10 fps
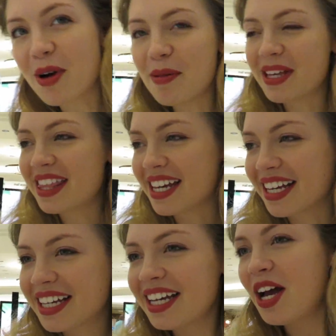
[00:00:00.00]
probably
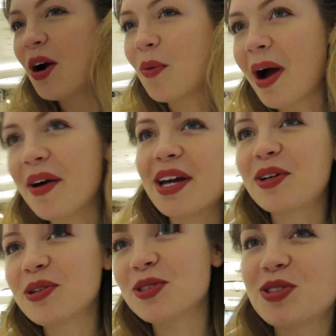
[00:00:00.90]
think, wow,
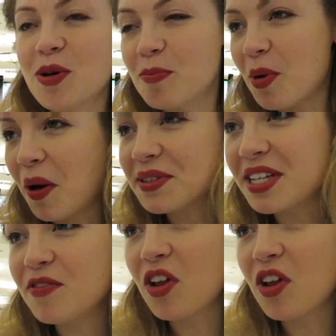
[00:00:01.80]
that girl's so ballsy